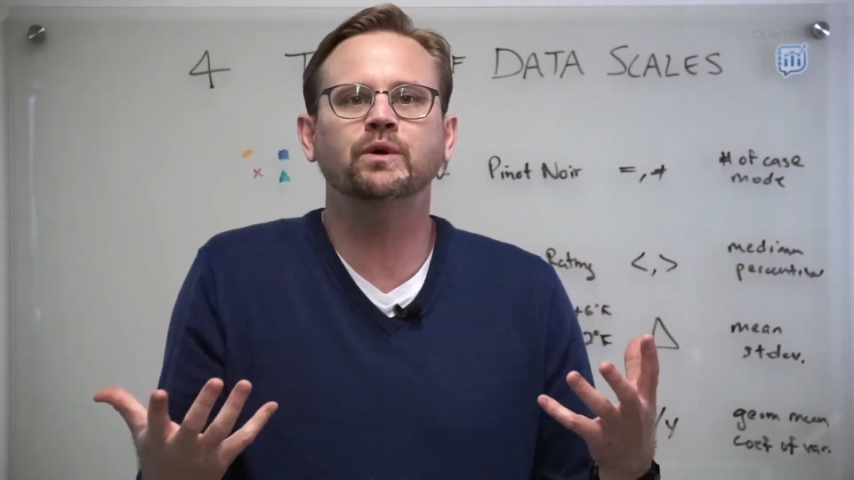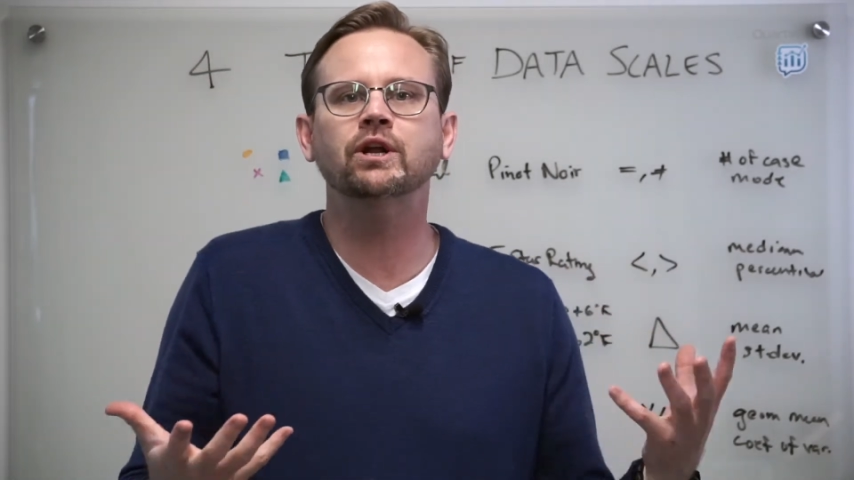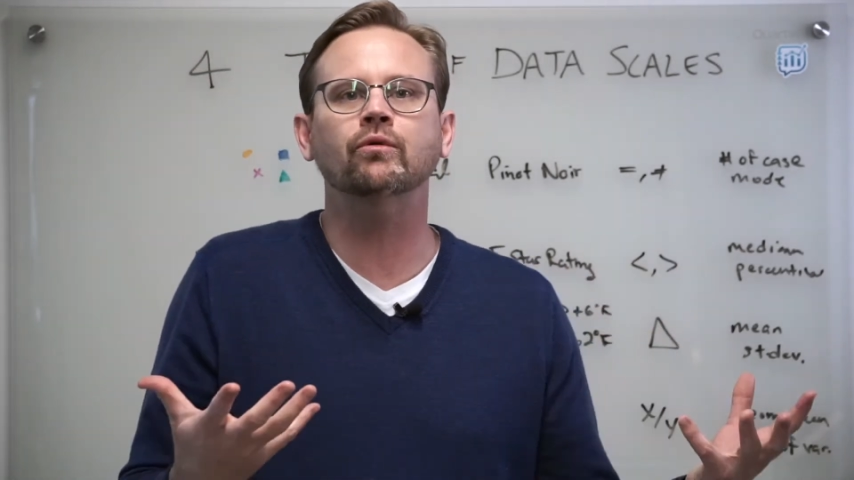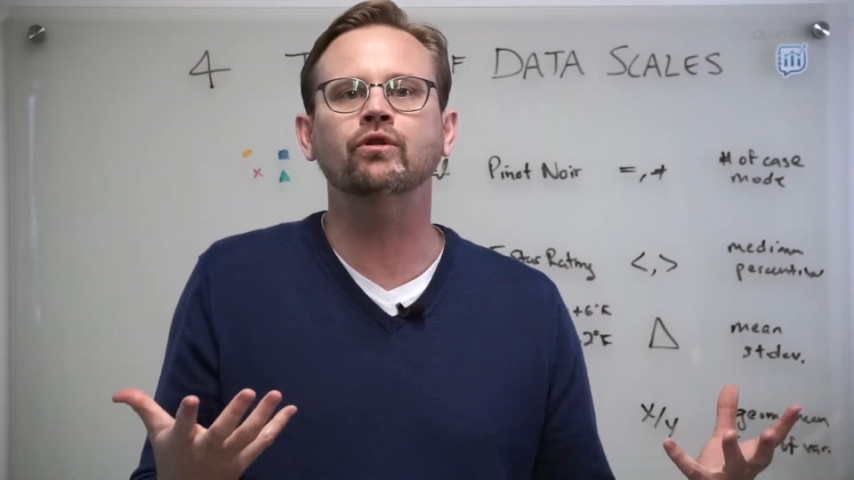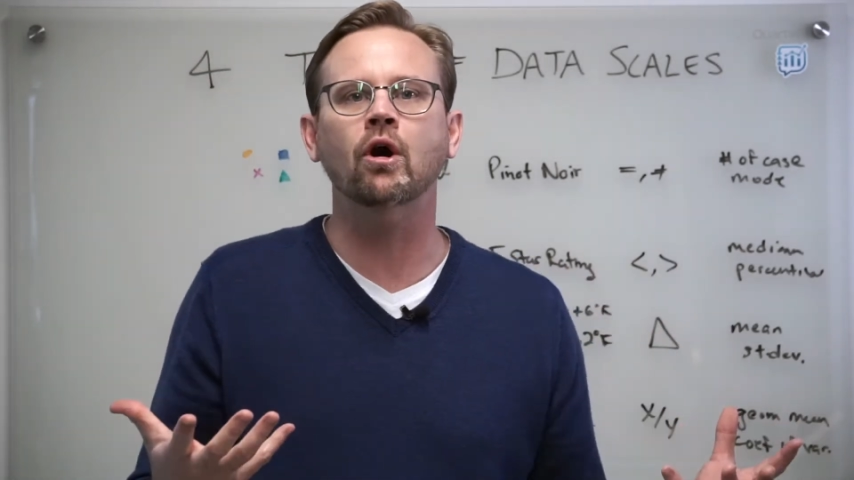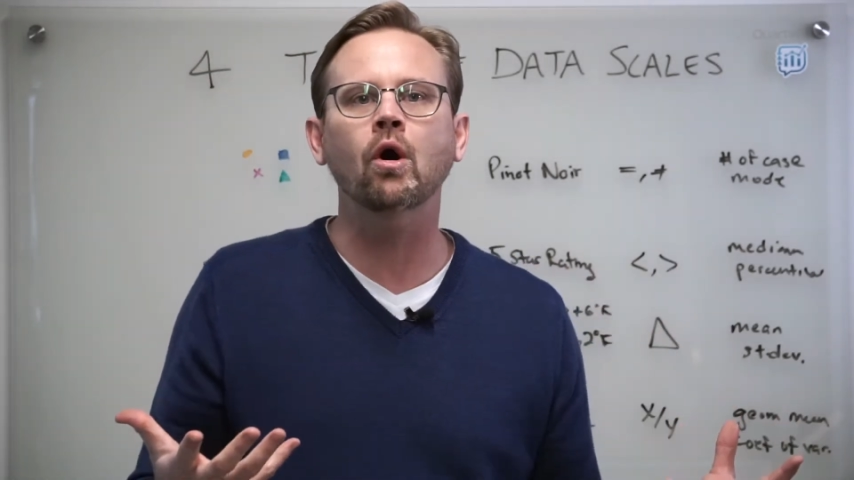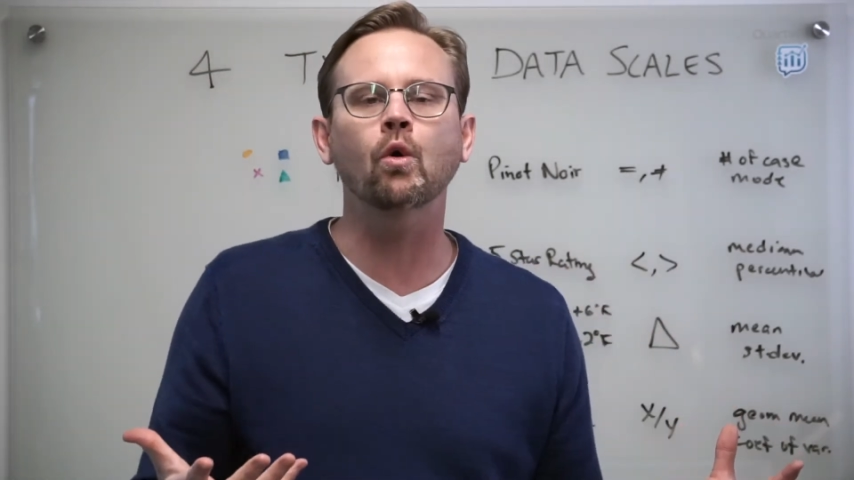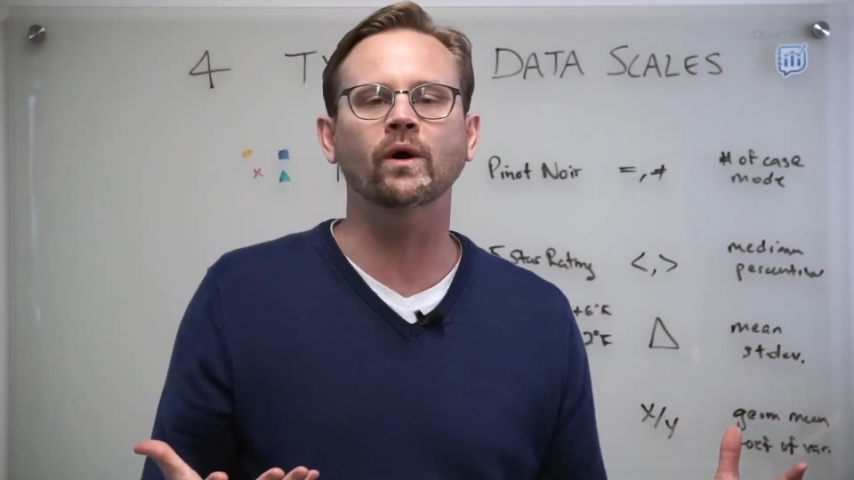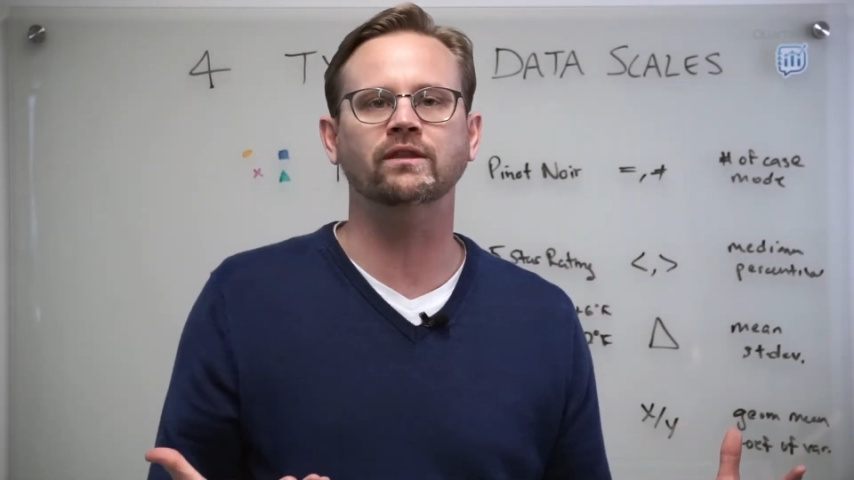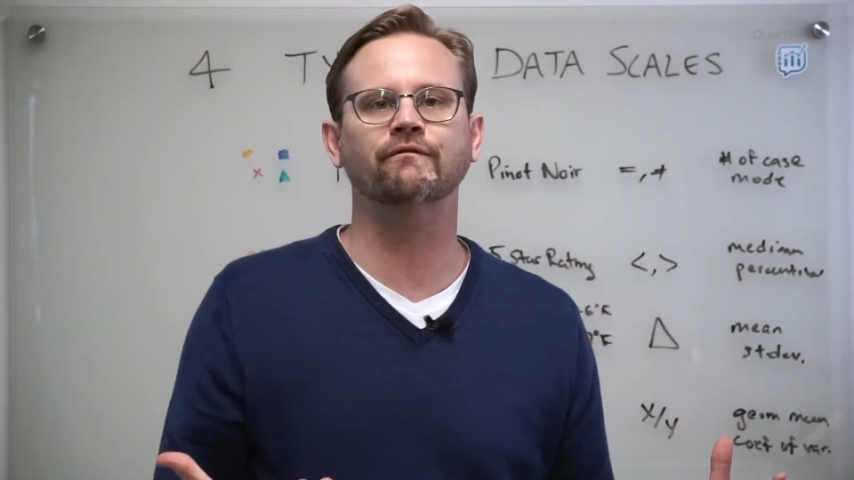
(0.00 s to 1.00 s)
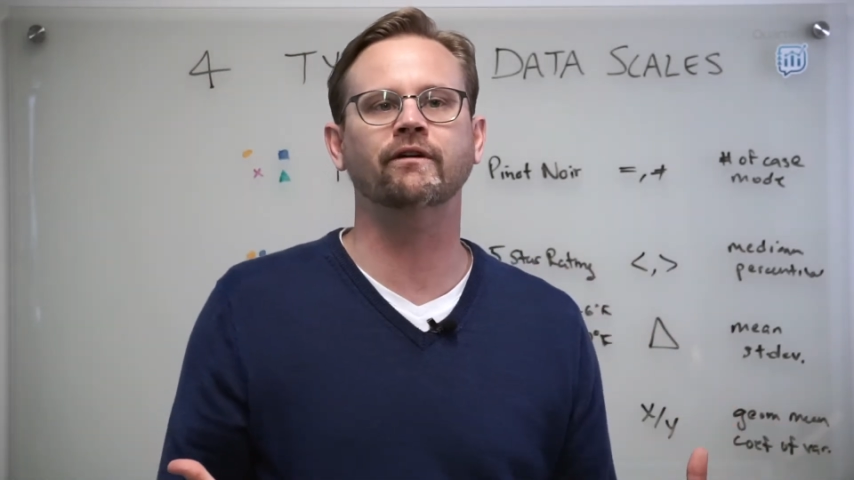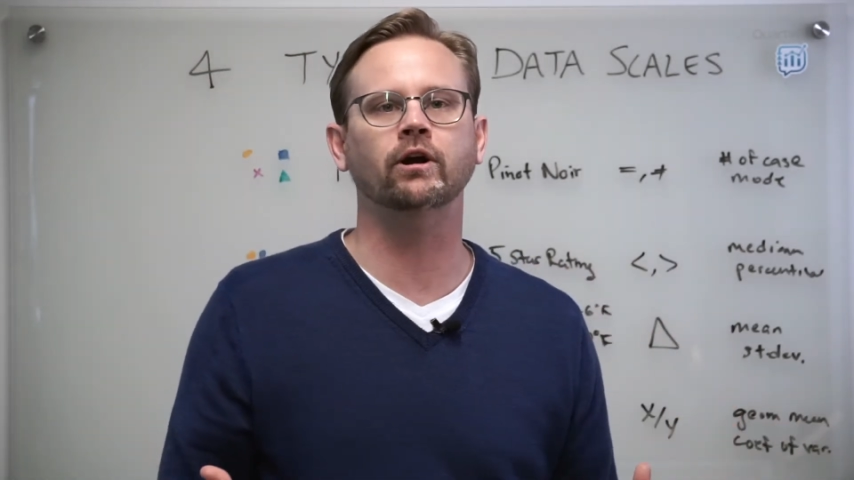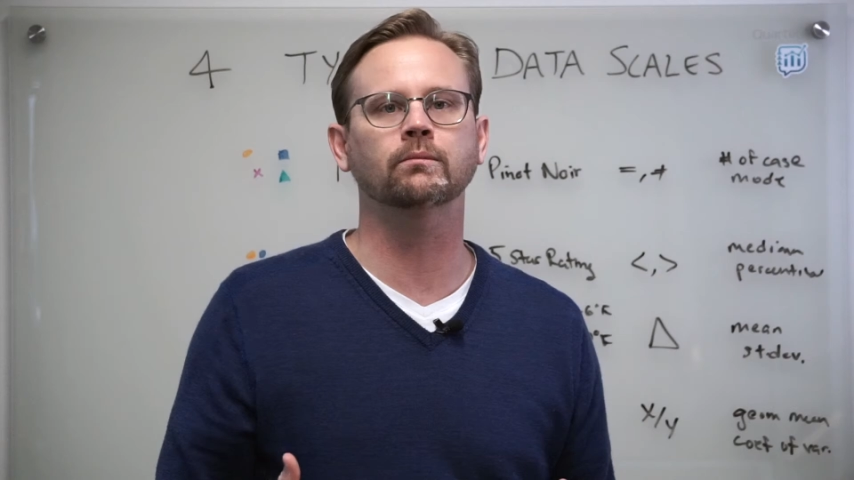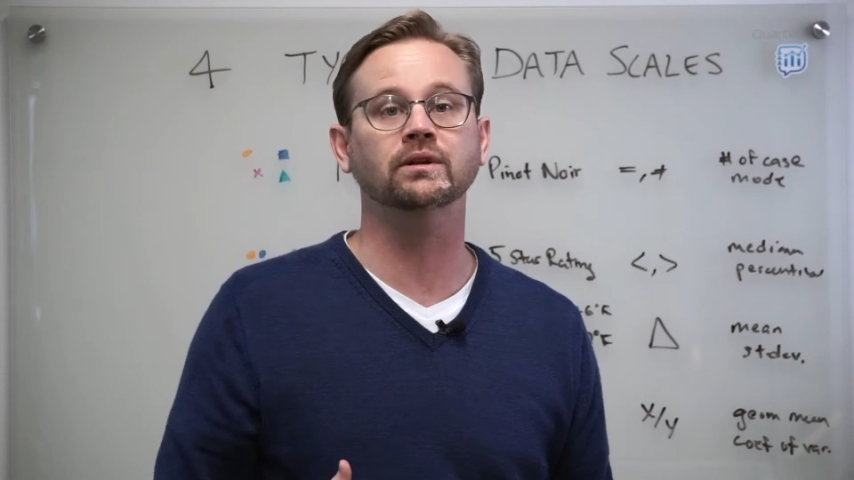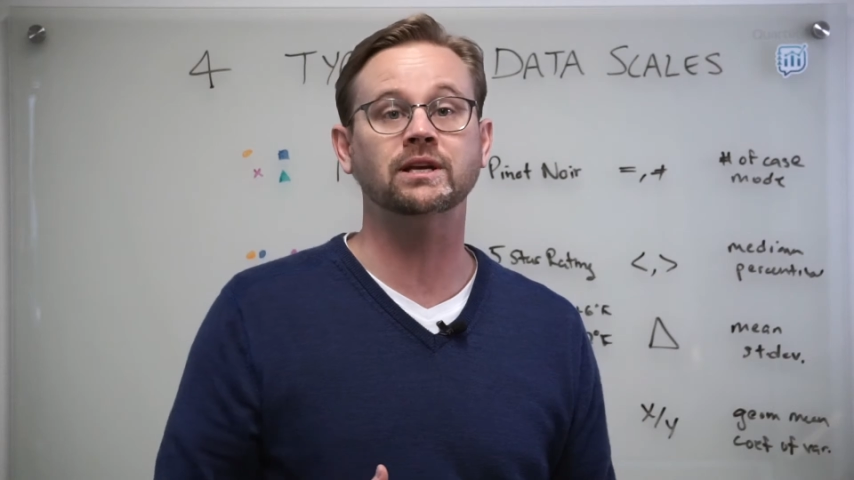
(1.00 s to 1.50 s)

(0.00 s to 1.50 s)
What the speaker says: we don't know what the variable